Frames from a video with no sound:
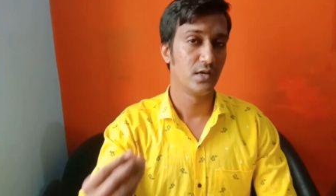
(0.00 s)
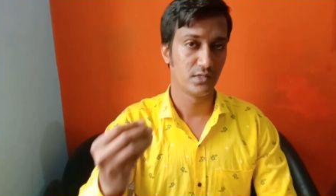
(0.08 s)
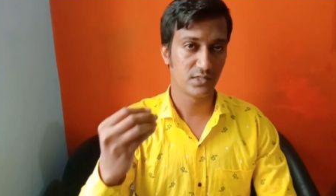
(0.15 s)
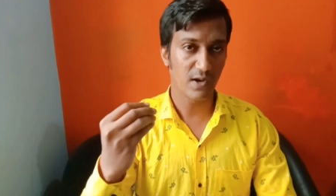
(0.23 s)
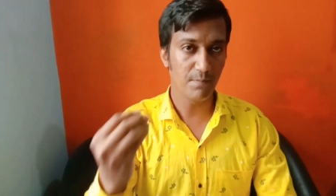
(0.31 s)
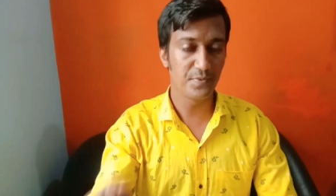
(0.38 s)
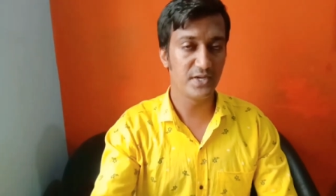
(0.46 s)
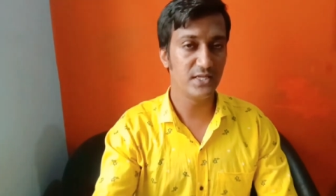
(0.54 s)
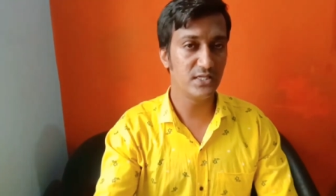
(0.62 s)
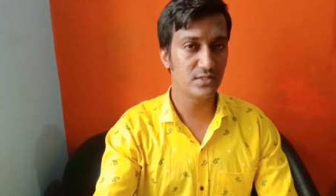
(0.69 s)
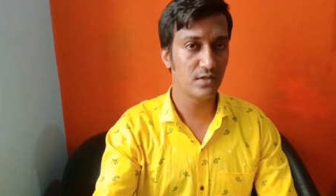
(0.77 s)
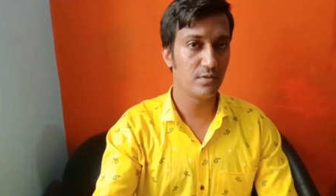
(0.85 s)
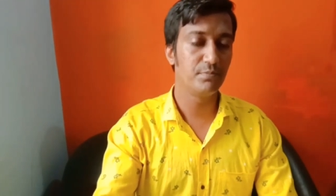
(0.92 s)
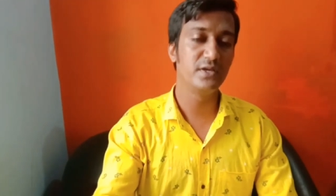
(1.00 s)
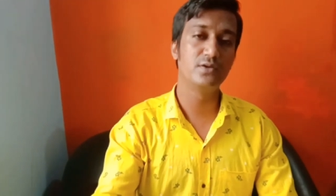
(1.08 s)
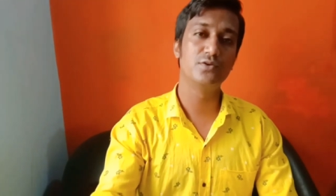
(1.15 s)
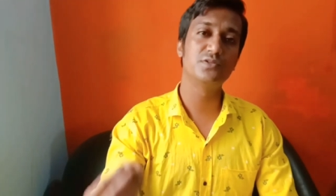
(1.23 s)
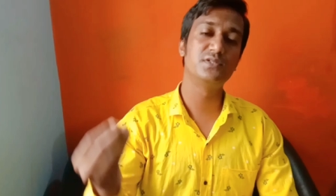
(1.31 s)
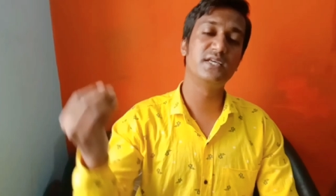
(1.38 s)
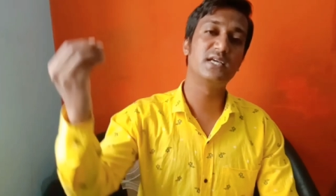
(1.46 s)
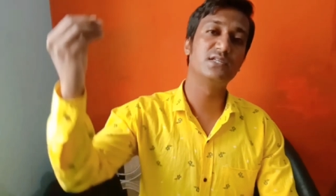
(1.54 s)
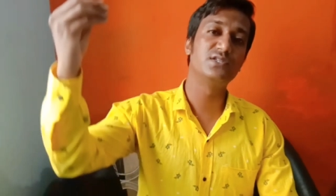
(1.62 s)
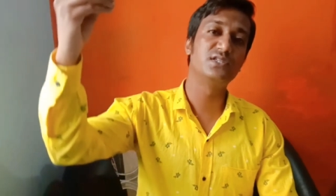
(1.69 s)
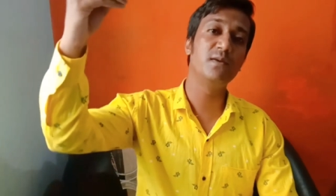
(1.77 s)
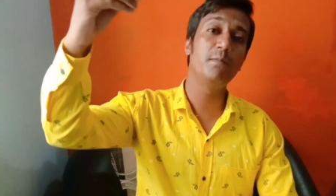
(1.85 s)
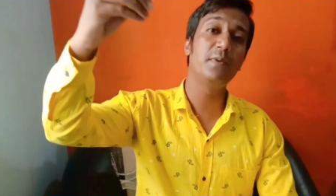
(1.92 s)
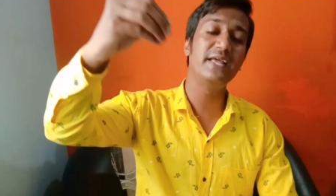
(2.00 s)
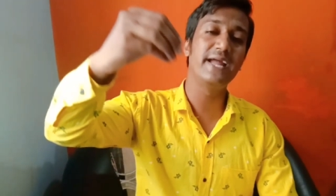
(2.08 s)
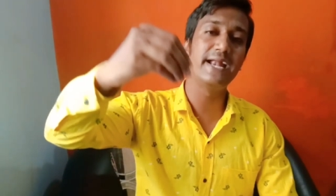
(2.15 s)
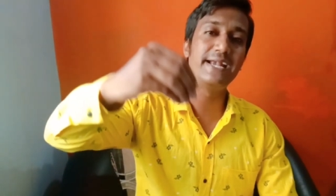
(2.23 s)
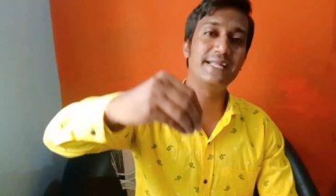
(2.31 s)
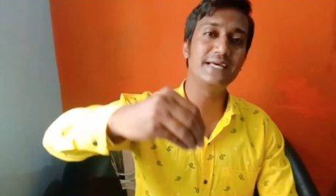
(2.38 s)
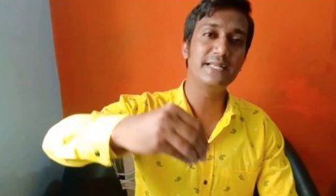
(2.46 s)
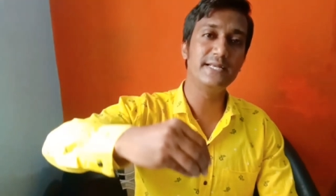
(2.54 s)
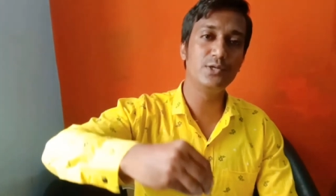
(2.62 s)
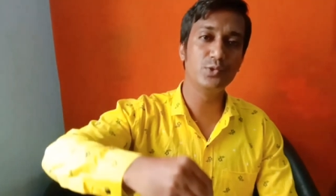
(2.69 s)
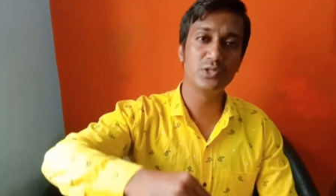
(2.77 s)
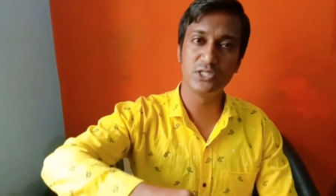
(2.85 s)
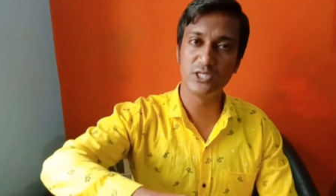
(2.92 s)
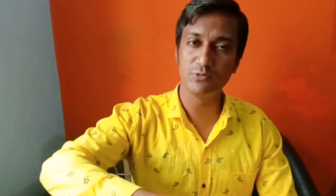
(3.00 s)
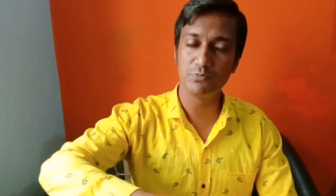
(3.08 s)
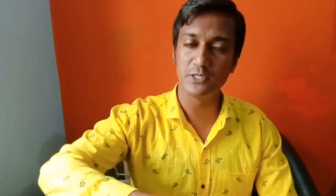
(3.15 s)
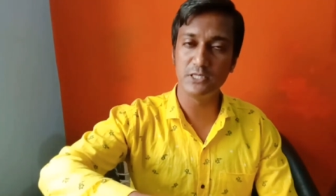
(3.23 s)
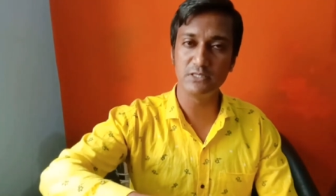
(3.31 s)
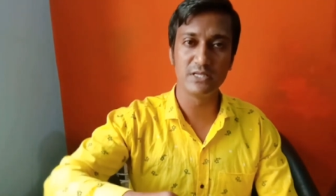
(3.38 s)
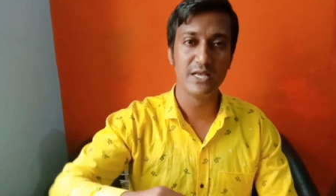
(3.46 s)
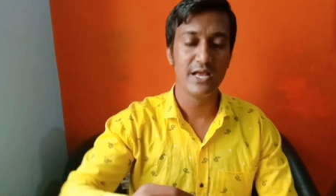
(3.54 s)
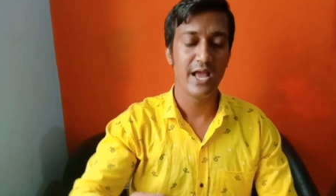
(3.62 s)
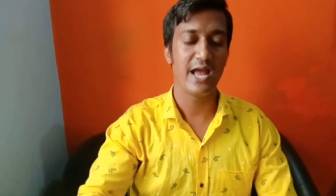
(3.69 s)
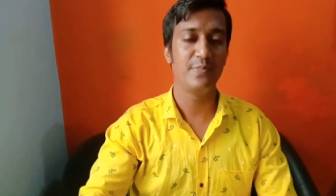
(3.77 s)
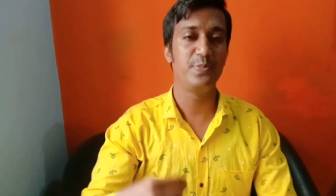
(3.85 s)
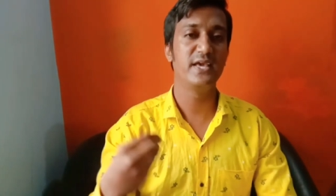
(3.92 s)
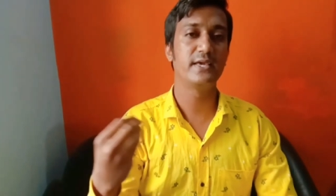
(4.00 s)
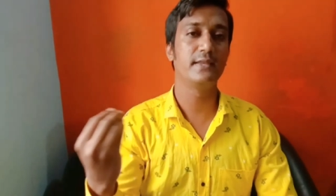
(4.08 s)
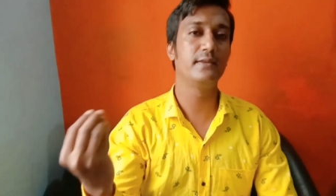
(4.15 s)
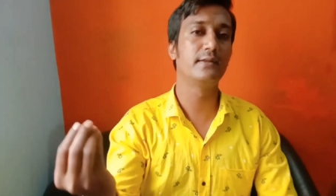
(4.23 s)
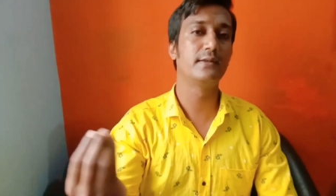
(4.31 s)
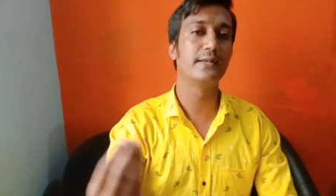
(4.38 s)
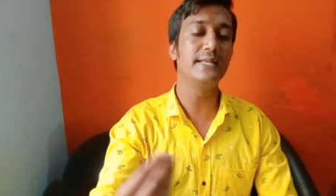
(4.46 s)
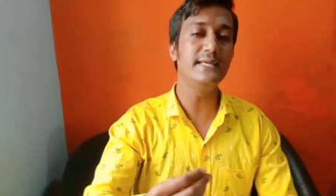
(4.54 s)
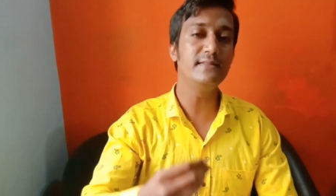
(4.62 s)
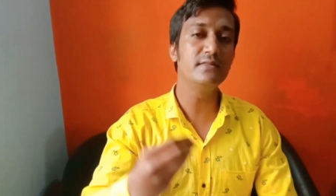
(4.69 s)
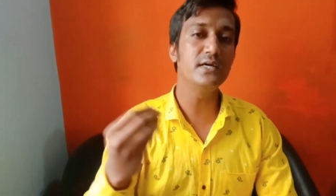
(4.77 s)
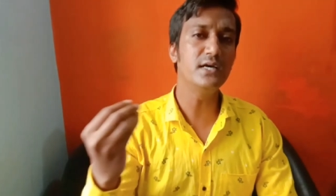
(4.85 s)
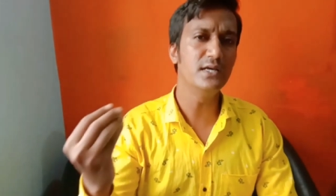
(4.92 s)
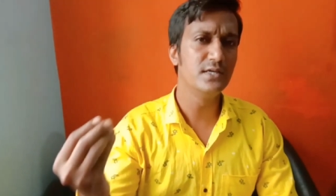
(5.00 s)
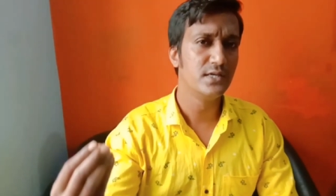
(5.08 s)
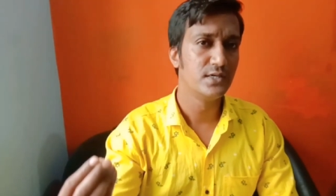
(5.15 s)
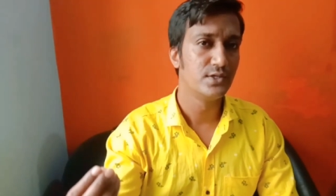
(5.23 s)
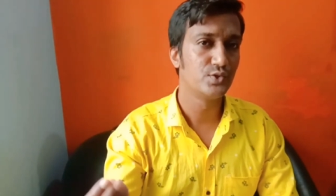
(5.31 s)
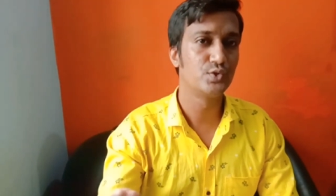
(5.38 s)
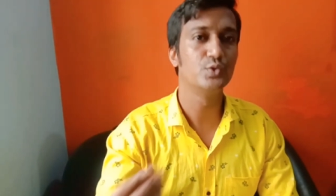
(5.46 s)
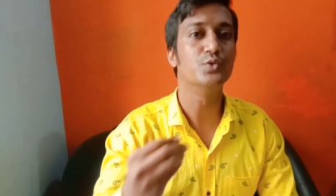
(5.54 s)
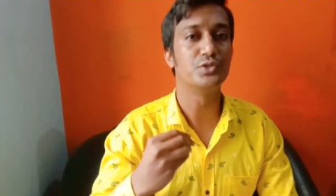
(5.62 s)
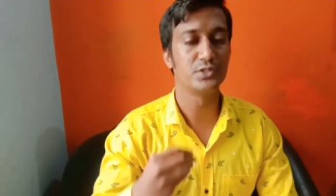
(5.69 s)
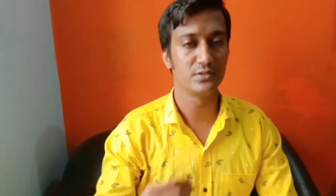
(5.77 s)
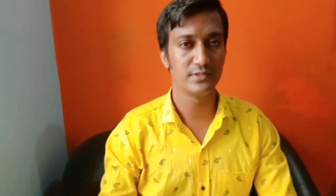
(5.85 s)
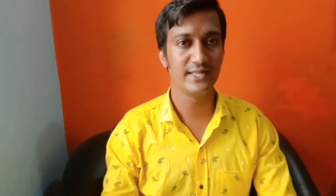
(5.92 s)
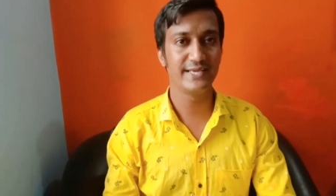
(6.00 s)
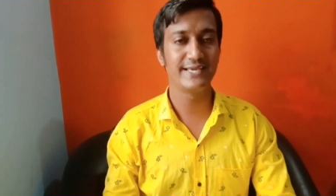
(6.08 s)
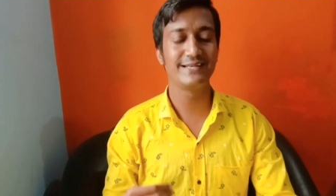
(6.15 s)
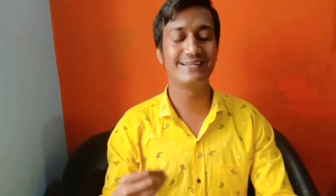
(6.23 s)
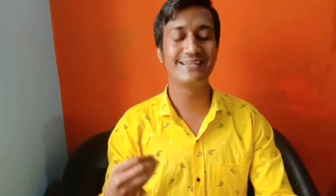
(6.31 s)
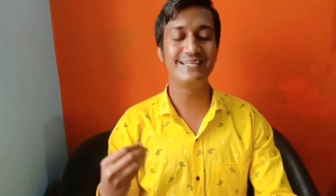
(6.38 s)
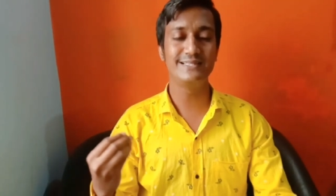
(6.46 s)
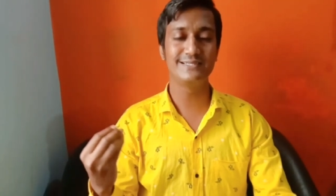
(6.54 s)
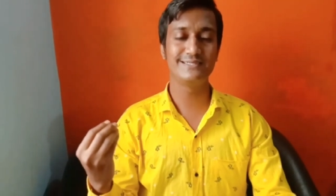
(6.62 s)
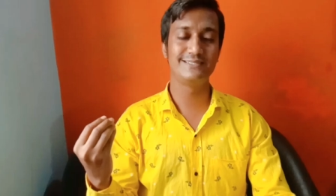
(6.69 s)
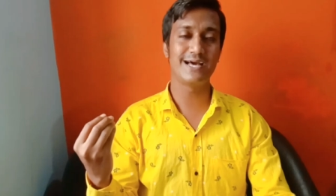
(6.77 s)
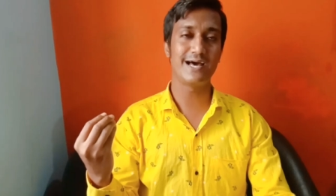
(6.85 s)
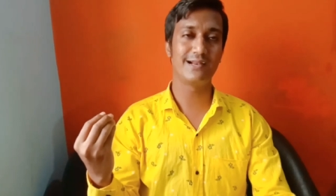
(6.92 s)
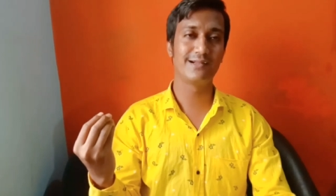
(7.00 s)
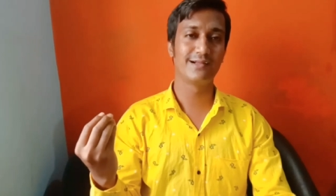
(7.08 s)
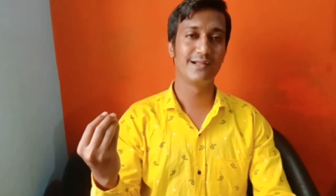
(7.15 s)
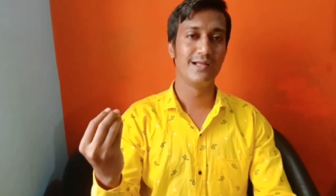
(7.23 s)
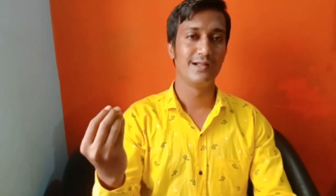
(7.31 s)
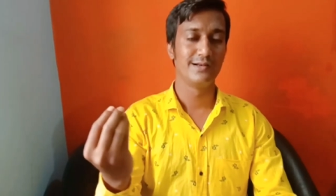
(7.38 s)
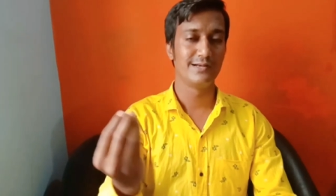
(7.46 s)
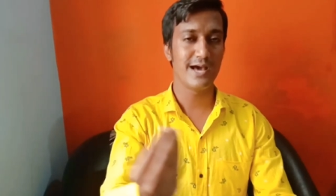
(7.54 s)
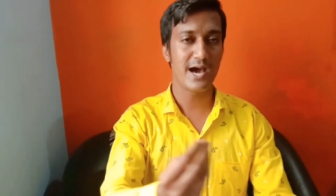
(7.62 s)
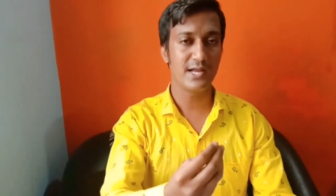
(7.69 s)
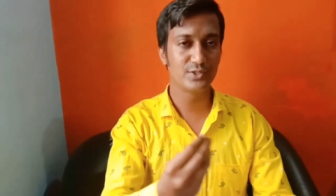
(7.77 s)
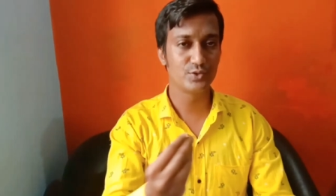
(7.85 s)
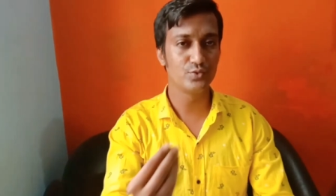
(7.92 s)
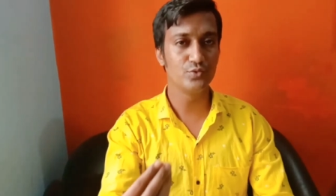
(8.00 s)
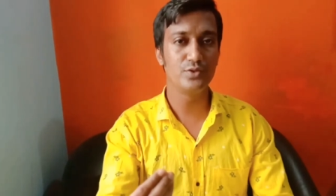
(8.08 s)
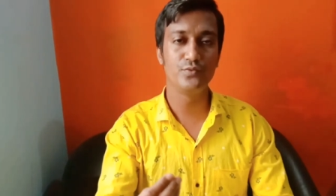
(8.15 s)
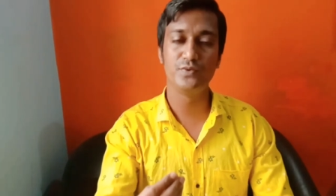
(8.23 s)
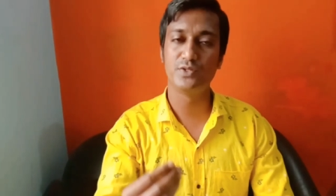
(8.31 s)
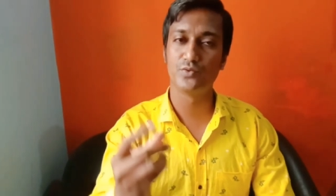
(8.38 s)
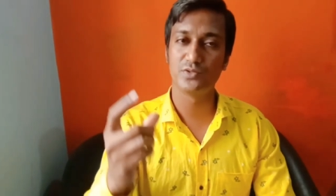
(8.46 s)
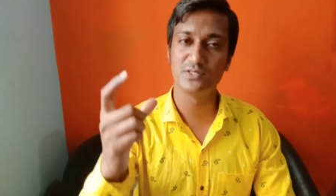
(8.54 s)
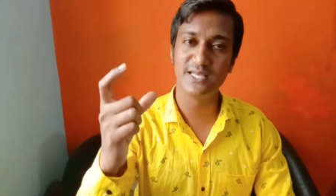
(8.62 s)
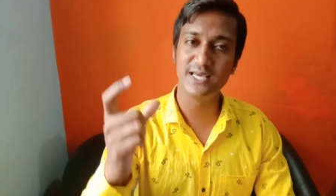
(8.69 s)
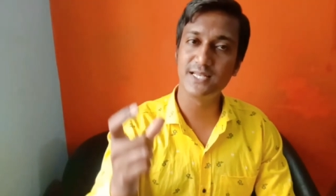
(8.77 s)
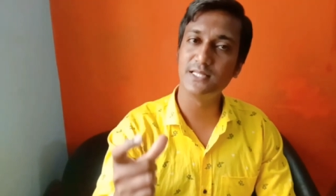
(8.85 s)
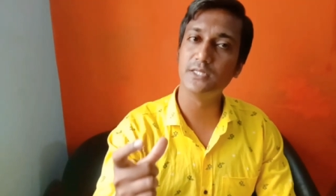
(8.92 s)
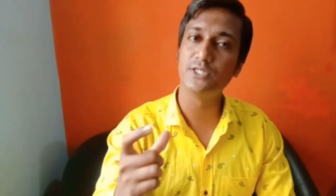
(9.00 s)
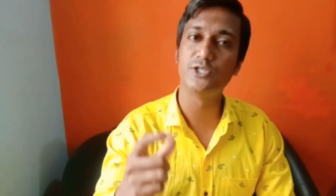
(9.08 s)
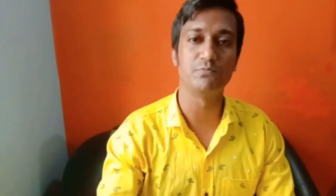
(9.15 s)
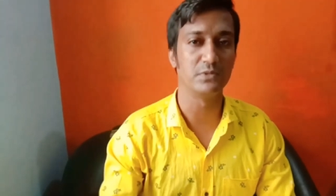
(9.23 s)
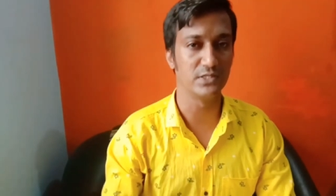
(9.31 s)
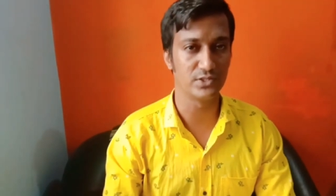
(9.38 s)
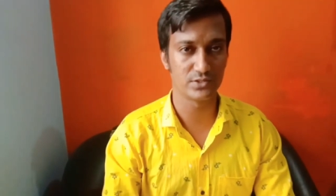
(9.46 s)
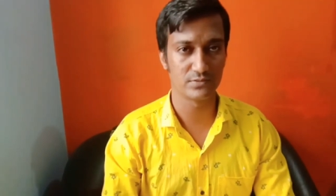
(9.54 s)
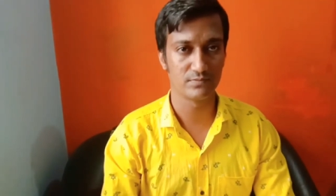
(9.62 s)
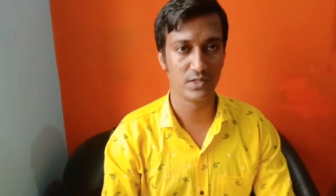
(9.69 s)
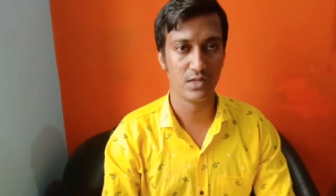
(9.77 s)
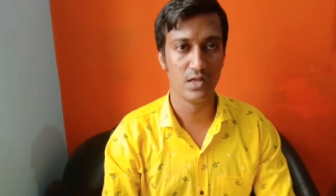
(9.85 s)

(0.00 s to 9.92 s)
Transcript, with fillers: companies because they can simply enter into the chimneys and they can clean the soot. They can clean the dark, dark soot which was there in the chimneys.